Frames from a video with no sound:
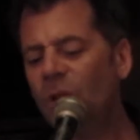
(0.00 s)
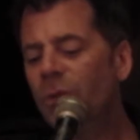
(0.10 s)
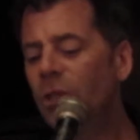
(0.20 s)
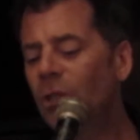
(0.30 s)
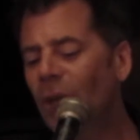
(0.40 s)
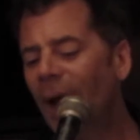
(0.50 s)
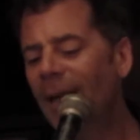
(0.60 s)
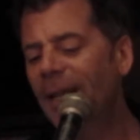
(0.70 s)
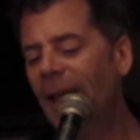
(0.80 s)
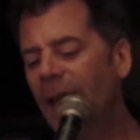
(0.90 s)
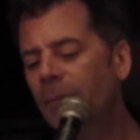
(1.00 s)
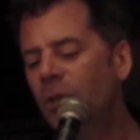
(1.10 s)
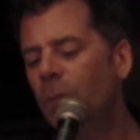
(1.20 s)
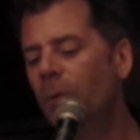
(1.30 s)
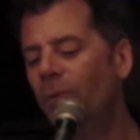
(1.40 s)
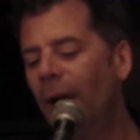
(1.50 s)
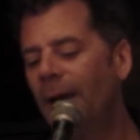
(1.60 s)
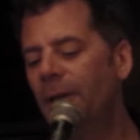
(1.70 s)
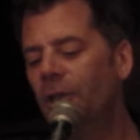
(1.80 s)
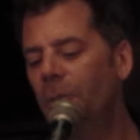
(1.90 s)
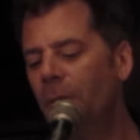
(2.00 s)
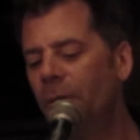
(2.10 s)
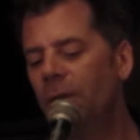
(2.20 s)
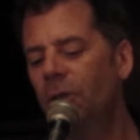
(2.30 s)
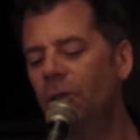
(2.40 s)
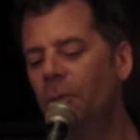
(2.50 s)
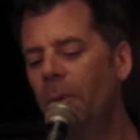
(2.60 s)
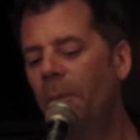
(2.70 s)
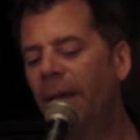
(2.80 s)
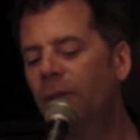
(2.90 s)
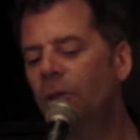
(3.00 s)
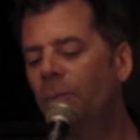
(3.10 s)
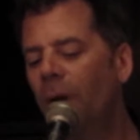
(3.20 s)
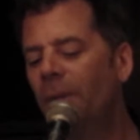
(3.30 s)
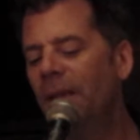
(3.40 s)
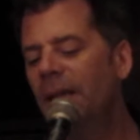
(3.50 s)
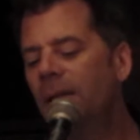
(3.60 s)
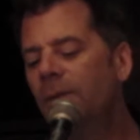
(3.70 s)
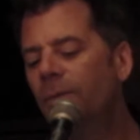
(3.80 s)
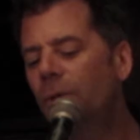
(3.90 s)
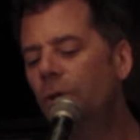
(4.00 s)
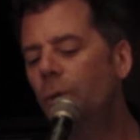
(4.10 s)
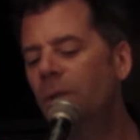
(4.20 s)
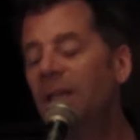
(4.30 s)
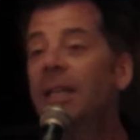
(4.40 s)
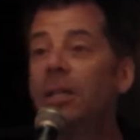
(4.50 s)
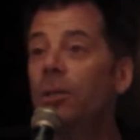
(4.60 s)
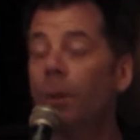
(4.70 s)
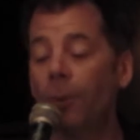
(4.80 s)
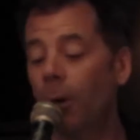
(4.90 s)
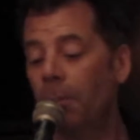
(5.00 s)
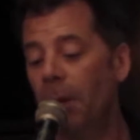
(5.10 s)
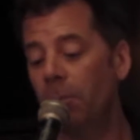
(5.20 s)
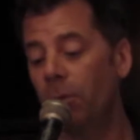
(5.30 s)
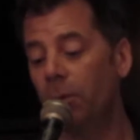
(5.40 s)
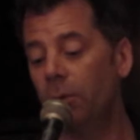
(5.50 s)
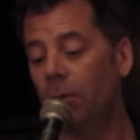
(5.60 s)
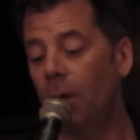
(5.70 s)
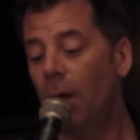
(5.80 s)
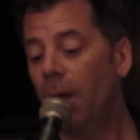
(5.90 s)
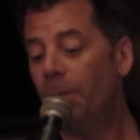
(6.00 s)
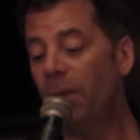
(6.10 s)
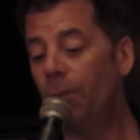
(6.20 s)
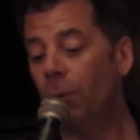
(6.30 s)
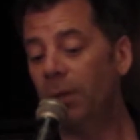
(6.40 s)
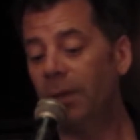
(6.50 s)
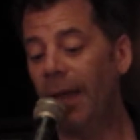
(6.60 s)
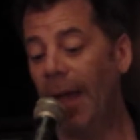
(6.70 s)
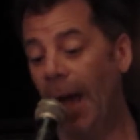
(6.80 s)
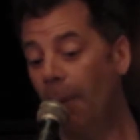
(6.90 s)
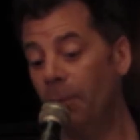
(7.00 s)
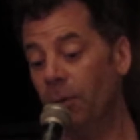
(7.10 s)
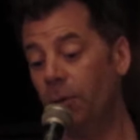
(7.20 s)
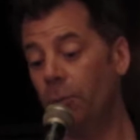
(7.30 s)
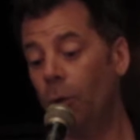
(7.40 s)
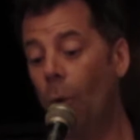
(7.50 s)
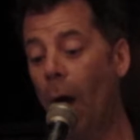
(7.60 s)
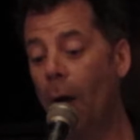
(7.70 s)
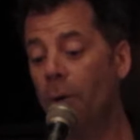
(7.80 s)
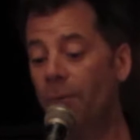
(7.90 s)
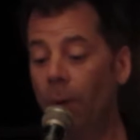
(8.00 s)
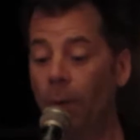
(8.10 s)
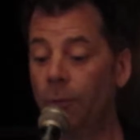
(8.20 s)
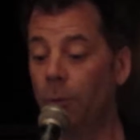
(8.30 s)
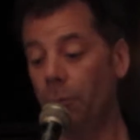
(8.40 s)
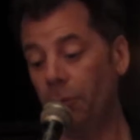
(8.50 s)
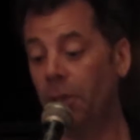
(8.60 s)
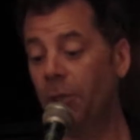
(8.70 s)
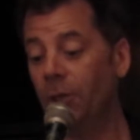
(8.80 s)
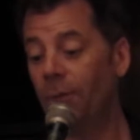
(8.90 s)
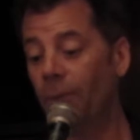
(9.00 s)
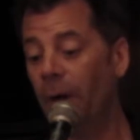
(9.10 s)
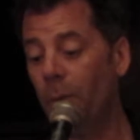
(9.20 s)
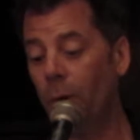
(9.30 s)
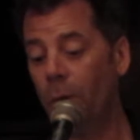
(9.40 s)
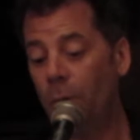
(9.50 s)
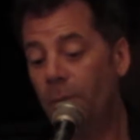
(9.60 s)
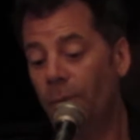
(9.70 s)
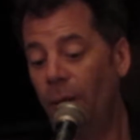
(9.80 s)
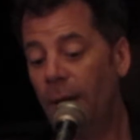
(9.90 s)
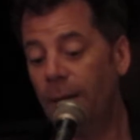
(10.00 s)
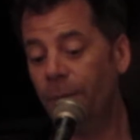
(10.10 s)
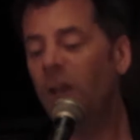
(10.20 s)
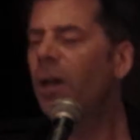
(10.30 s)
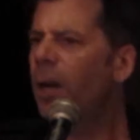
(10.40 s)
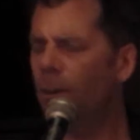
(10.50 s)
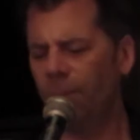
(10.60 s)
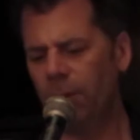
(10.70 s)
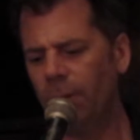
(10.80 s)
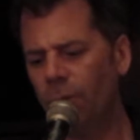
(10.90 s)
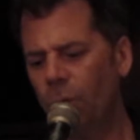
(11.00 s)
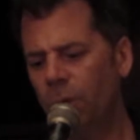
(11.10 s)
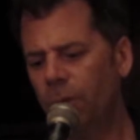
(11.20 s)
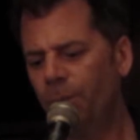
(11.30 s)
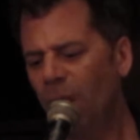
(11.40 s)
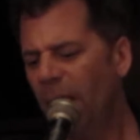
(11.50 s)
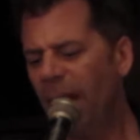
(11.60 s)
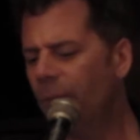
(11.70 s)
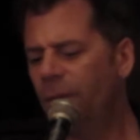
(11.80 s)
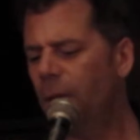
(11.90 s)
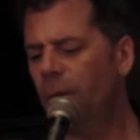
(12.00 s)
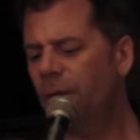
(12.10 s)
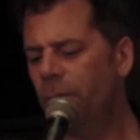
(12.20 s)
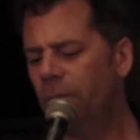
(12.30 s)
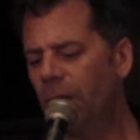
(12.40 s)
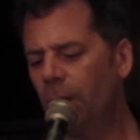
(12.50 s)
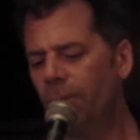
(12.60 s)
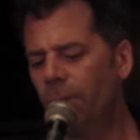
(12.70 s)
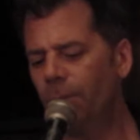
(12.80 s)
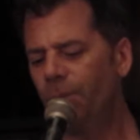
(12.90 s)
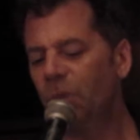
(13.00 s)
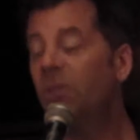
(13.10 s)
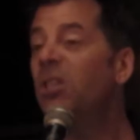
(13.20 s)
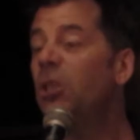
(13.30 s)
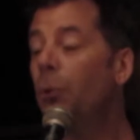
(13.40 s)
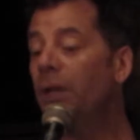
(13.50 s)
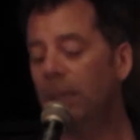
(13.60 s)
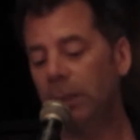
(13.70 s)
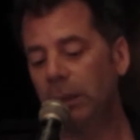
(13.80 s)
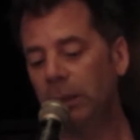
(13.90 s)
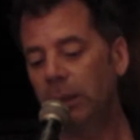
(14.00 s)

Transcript: The society aims to provide experiences based upon the individual needs of our members. If what they happen to require involves a religious framework, we provide it. Carefully, of course. Everything we do is careful, discreet.